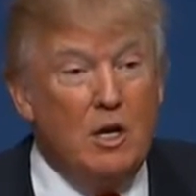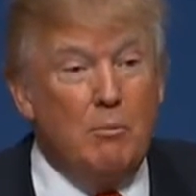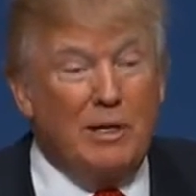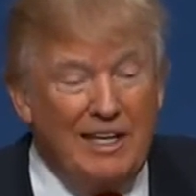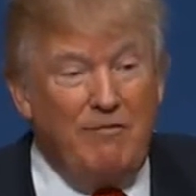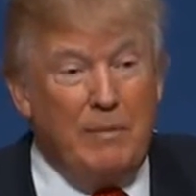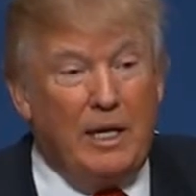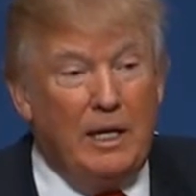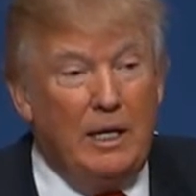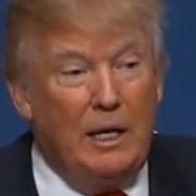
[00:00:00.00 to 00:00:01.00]
believe
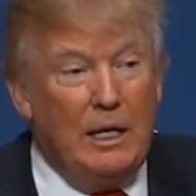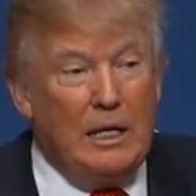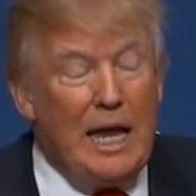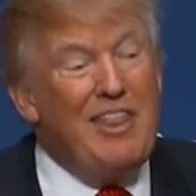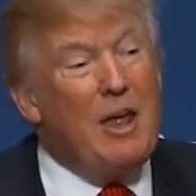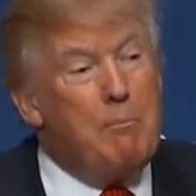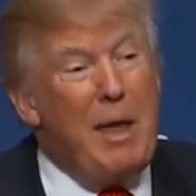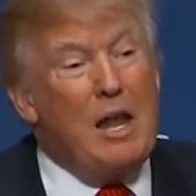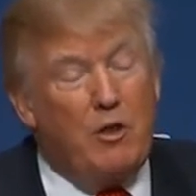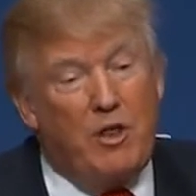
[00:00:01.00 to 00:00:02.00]
me, and they're
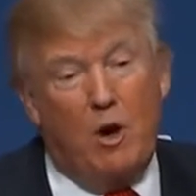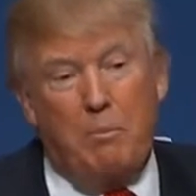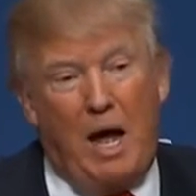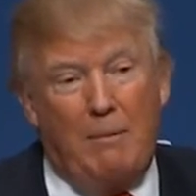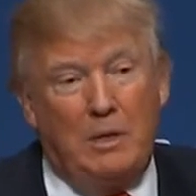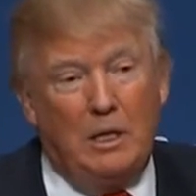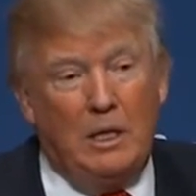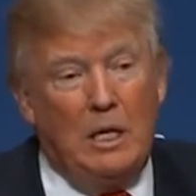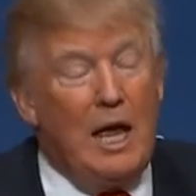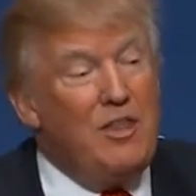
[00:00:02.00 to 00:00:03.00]
better than Obama,
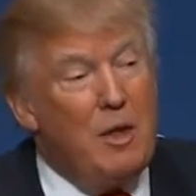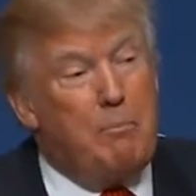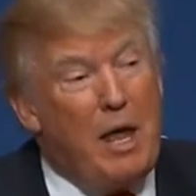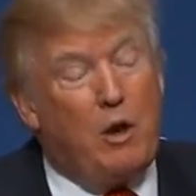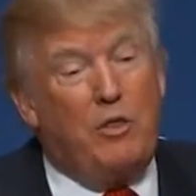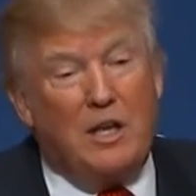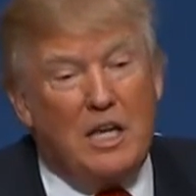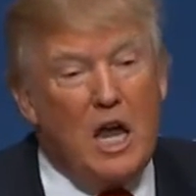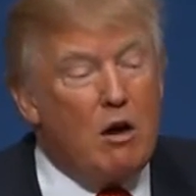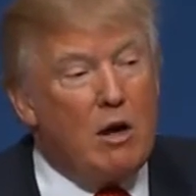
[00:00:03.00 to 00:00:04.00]
and they're better than
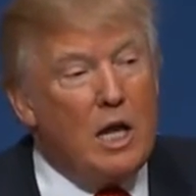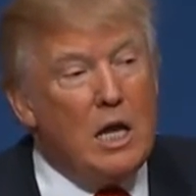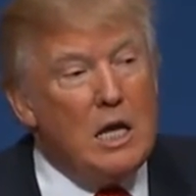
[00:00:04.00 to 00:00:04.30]
Kerry,